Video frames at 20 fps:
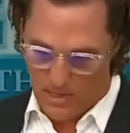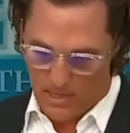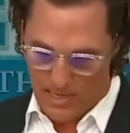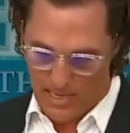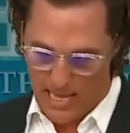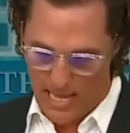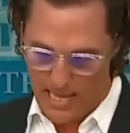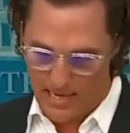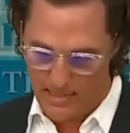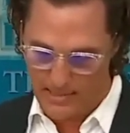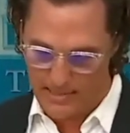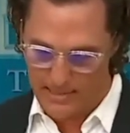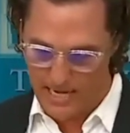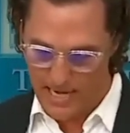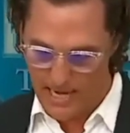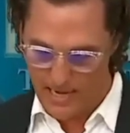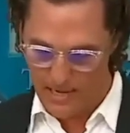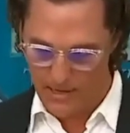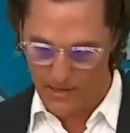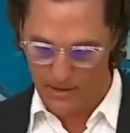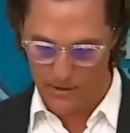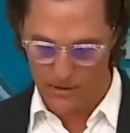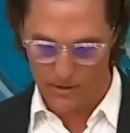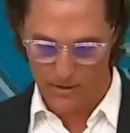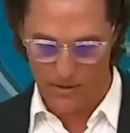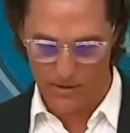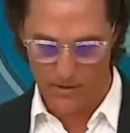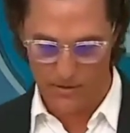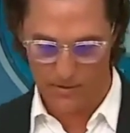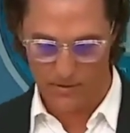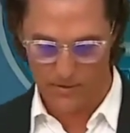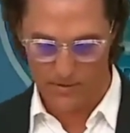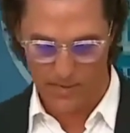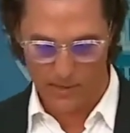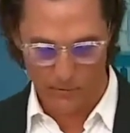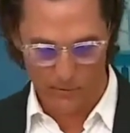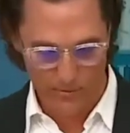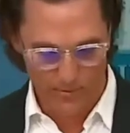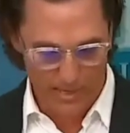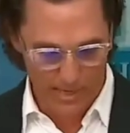And that is there
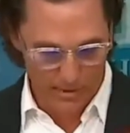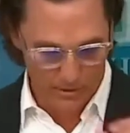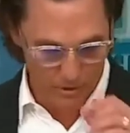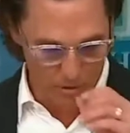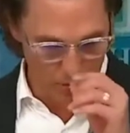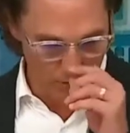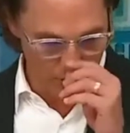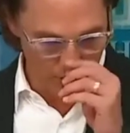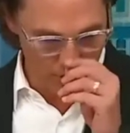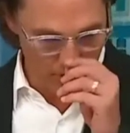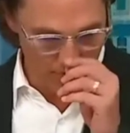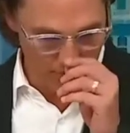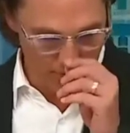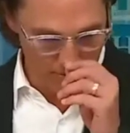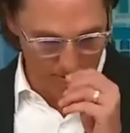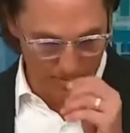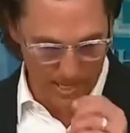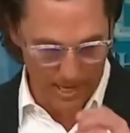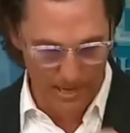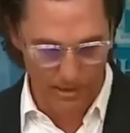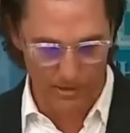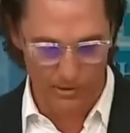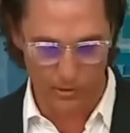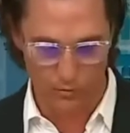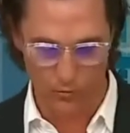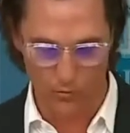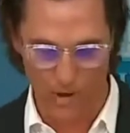that we met two of the grieving parents,